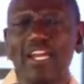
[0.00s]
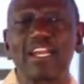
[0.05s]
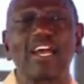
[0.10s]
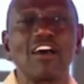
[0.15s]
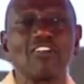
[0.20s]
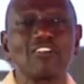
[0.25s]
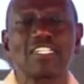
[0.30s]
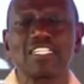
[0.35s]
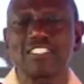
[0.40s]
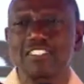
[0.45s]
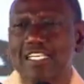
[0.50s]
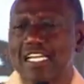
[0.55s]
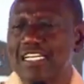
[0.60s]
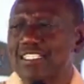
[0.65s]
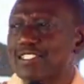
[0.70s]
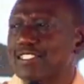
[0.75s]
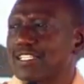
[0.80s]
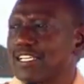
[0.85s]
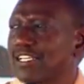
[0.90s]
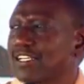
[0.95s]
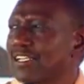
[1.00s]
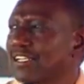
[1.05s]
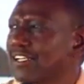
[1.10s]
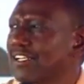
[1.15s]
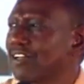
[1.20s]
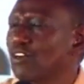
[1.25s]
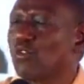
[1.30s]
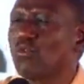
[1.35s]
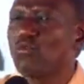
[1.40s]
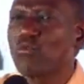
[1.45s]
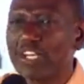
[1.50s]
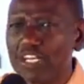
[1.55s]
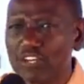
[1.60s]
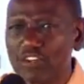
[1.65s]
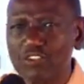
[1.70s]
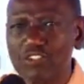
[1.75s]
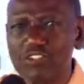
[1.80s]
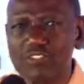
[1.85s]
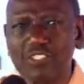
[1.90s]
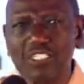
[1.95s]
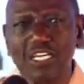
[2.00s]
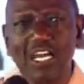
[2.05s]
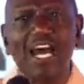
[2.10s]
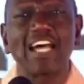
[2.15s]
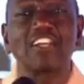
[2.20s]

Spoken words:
are now discussing windows,